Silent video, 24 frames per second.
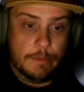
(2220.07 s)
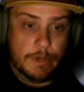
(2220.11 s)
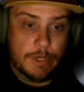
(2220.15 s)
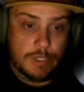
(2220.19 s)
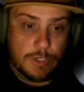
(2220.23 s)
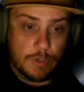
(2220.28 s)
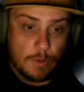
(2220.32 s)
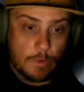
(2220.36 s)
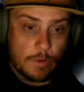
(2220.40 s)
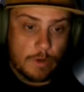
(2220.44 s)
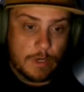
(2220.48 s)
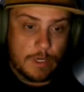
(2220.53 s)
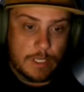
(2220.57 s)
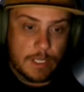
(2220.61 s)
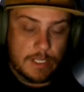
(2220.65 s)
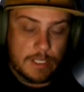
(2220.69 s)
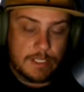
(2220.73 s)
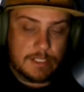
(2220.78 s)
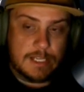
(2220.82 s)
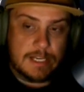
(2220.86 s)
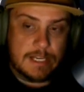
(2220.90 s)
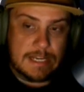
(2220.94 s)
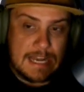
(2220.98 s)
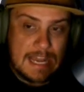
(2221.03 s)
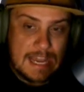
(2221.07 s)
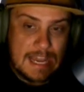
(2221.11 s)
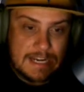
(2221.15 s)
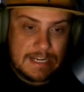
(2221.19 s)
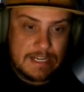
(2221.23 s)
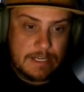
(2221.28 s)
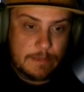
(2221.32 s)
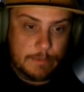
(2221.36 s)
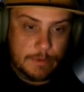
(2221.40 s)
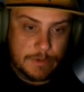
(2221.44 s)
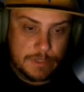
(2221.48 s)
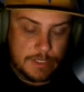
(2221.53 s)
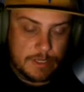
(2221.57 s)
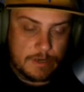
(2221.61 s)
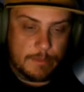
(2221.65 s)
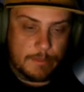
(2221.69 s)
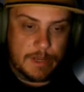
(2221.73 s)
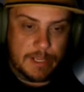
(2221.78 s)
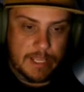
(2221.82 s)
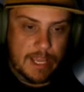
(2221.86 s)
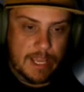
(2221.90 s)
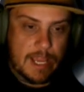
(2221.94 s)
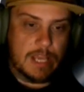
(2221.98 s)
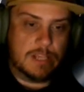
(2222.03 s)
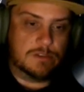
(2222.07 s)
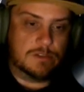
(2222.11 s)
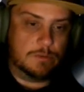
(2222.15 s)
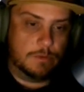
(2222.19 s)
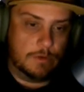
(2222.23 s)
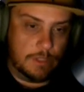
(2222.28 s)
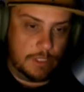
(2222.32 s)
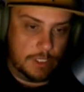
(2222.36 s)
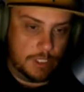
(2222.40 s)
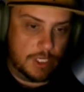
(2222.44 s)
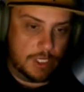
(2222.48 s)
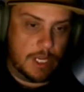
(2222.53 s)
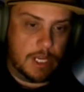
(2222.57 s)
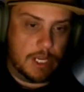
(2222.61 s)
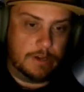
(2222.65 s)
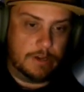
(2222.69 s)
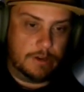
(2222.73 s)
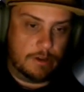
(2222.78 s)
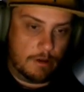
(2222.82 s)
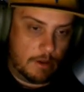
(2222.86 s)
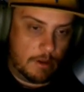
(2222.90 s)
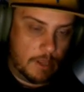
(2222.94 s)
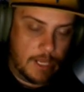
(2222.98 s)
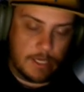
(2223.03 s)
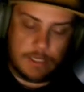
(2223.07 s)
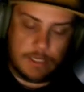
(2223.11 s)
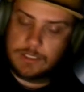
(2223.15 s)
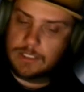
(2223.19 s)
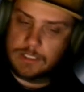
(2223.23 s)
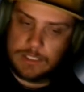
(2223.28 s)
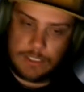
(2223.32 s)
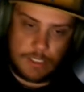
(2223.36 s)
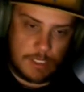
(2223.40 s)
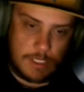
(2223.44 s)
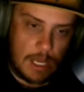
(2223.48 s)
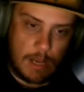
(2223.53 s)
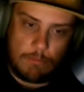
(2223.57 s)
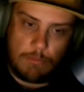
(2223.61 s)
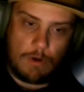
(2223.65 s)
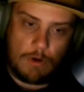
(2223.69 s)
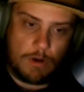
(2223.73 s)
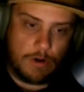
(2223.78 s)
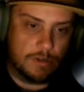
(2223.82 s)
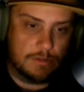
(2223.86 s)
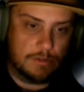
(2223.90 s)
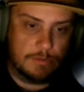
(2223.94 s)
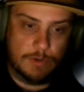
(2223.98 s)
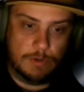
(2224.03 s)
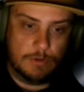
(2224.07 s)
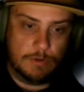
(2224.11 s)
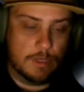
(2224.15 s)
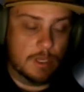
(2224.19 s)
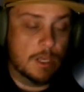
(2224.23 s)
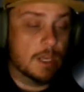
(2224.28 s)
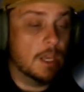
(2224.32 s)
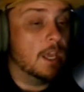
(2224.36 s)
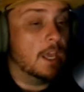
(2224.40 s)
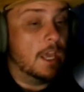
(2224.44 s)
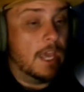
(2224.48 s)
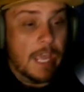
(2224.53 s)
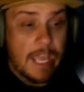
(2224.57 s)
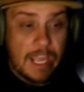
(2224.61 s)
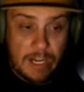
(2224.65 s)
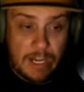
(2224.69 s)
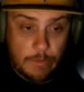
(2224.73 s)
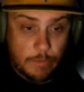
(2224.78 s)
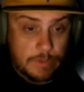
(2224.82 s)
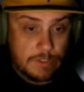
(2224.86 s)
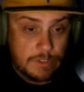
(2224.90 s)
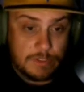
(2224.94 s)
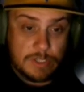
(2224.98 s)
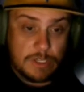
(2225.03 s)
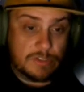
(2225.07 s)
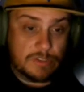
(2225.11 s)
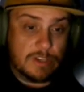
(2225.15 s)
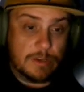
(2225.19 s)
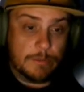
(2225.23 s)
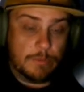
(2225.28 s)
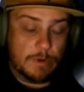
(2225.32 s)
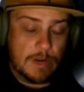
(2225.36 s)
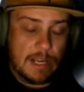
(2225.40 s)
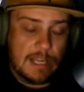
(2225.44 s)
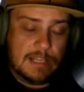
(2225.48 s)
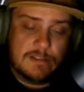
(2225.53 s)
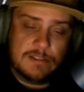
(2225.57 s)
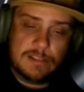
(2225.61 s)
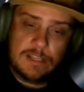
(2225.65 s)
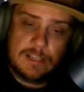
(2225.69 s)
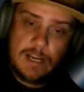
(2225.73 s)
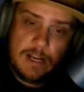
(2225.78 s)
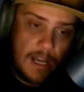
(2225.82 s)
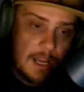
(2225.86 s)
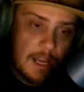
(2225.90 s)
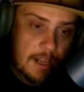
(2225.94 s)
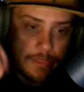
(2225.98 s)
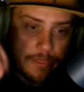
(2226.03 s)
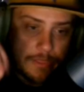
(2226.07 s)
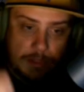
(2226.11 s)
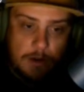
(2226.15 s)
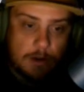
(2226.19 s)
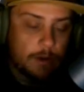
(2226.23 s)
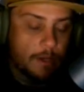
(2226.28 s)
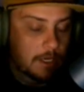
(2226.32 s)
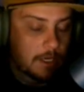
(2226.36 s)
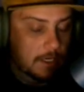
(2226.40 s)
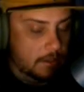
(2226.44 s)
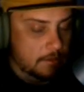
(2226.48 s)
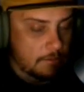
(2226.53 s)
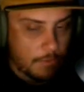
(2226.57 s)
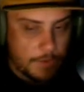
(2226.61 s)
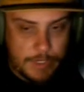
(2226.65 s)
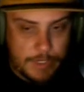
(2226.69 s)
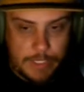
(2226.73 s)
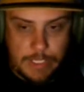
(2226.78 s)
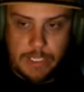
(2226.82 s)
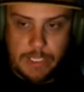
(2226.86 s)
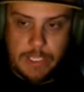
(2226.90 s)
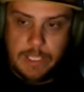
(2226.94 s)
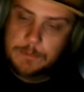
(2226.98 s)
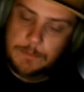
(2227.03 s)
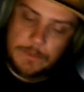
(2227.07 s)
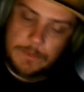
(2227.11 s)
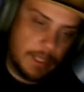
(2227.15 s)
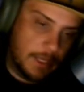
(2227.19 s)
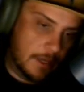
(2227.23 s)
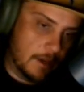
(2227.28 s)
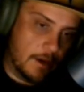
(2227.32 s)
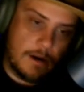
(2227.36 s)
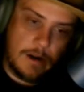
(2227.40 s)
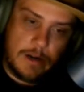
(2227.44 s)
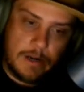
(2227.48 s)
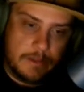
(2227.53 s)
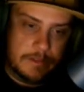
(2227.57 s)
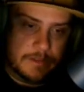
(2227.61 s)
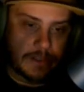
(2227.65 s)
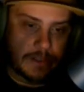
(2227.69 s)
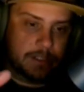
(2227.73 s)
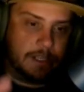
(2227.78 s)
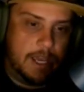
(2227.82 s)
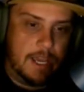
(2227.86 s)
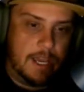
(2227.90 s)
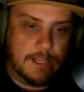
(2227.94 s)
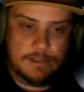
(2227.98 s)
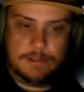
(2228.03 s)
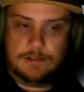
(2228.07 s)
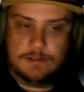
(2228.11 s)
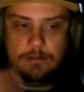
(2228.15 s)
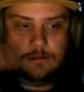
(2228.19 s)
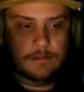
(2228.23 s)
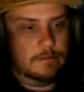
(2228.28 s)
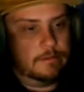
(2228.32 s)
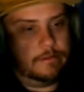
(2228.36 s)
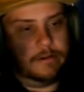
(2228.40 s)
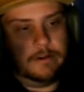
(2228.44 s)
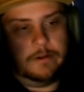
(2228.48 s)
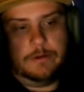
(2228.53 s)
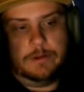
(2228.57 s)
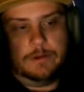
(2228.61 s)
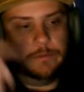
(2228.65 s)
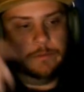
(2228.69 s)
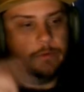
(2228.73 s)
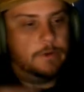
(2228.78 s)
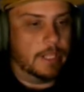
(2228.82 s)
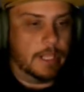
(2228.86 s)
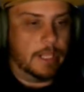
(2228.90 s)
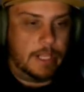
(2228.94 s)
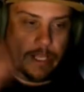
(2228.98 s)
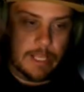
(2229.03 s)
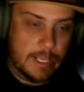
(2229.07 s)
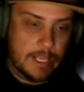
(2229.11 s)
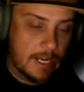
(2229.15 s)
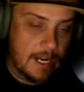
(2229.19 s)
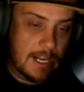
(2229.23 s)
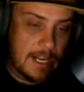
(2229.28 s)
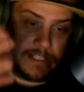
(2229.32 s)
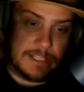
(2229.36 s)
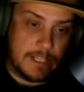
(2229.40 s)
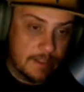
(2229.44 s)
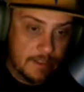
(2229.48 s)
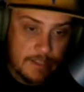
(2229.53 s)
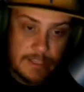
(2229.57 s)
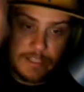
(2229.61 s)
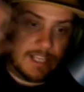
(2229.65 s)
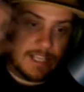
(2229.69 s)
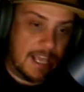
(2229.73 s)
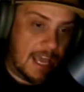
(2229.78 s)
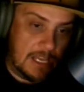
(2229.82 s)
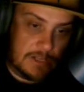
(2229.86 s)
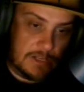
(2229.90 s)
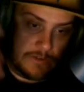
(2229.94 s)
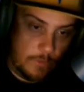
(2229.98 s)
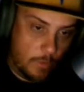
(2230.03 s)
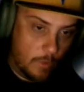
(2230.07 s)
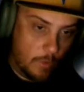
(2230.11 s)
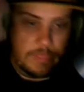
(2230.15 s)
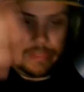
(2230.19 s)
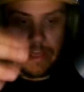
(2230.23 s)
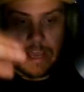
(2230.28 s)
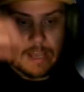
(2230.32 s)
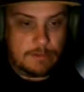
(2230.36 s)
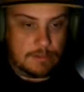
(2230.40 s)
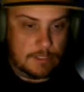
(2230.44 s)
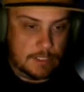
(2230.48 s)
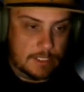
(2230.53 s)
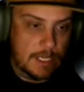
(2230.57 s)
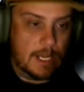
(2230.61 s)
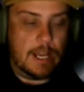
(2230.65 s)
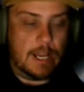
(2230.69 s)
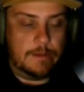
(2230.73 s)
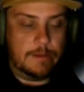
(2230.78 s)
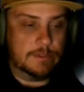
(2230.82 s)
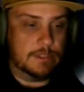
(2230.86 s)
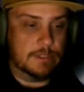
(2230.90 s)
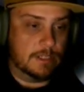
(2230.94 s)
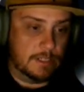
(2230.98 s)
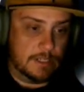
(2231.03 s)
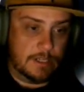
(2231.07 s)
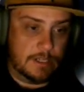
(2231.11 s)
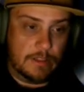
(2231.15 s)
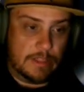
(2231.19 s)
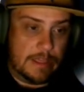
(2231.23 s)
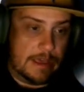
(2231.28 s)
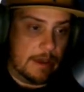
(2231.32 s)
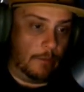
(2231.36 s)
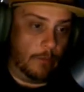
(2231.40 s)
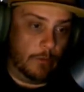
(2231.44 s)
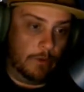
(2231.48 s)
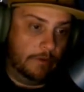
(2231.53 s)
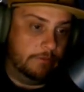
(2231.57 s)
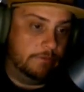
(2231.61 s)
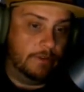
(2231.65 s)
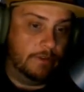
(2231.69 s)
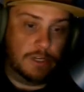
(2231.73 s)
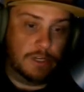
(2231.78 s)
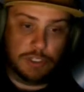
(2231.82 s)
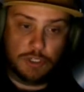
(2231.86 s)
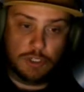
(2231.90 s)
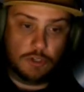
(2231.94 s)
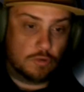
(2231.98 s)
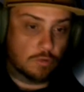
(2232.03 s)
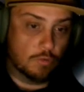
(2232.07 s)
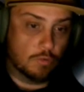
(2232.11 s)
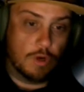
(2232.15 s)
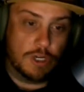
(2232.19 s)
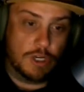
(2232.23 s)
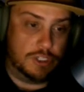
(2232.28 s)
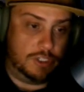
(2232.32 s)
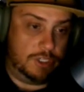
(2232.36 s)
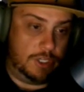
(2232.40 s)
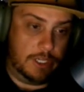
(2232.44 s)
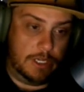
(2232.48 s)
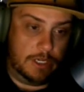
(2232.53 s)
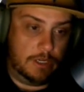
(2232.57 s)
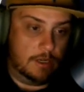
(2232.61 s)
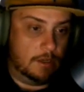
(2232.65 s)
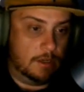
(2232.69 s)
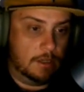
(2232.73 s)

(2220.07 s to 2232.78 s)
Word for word: majority, I'd say ninety percent of my casts were the Giant Dog-X. It's a top water spook, and it was just like Brad's saying. I'd throw it, wouldn't get hit, and be like, "All right, this cast." Throw it, wouldn't get hit. And I said this cast four thousand times until that one fish crushed it